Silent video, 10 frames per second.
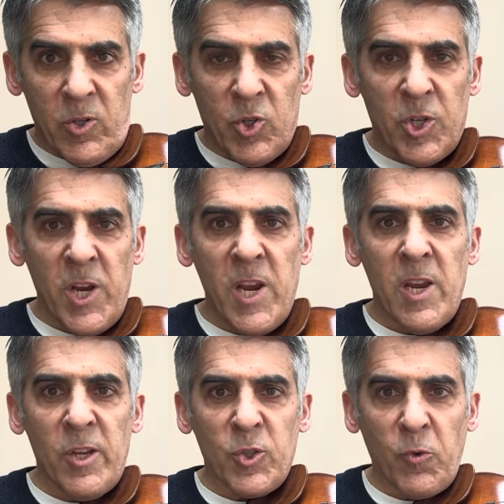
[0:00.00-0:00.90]

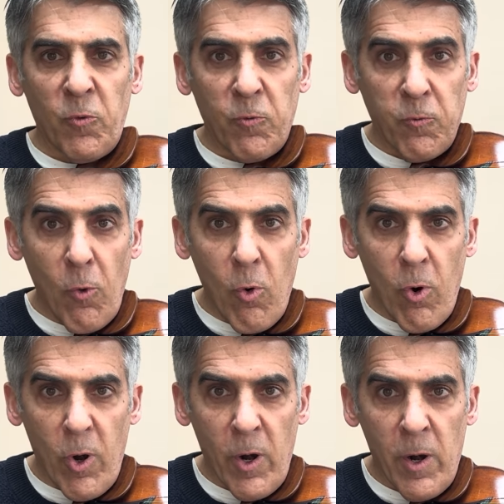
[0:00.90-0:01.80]
G is
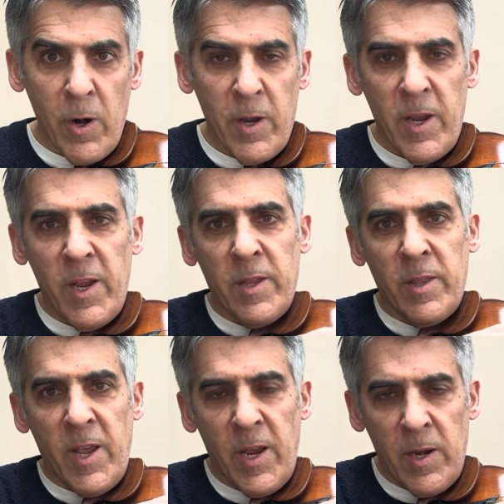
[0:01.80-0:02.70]
4, and
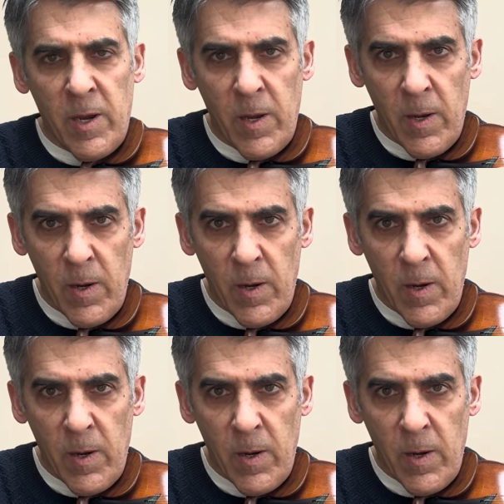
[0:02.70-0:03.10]
then